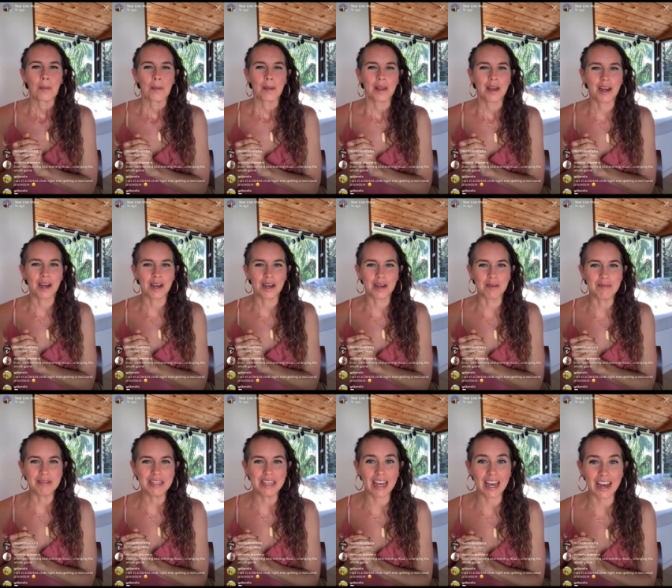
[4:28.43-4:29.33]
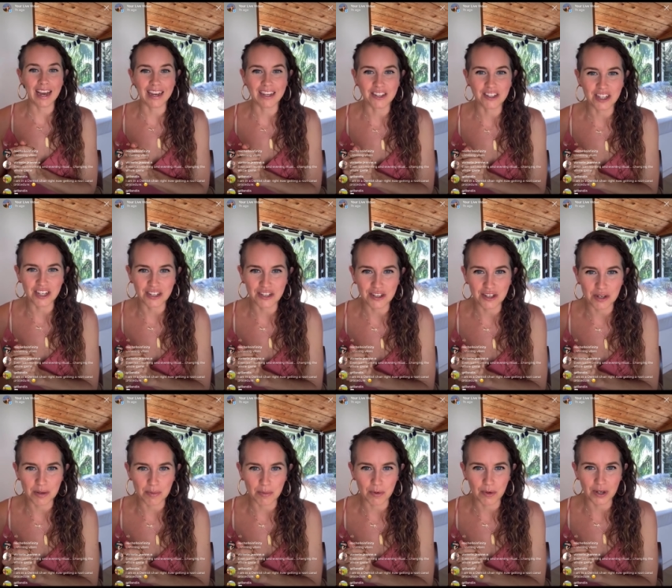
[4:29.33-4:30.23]
um, yeah, changing your
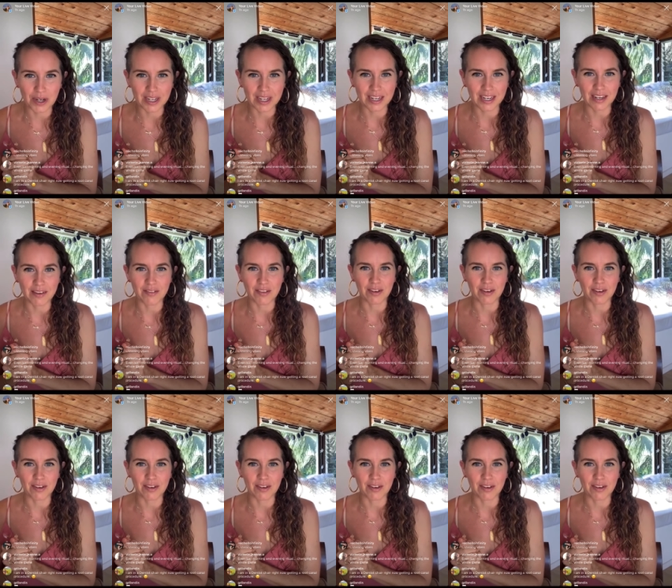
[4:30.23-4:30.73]
morning and evening